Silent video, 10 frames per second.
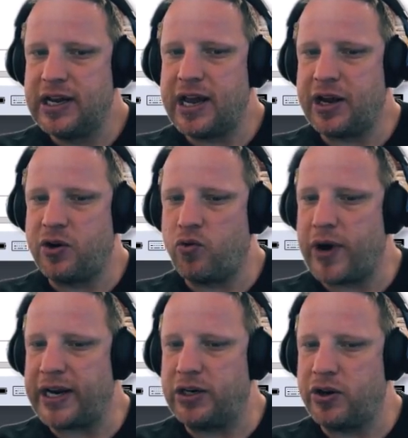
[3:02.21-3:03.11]
a
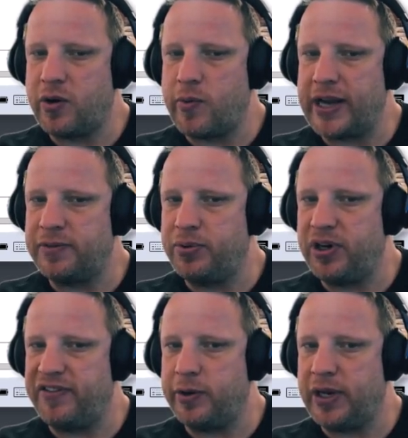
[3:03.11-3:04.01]
great looking way to
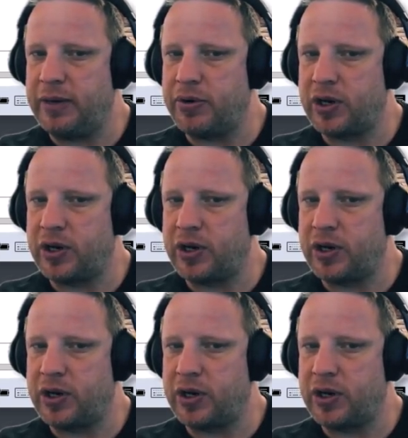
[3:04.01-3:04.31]
preview an ebook.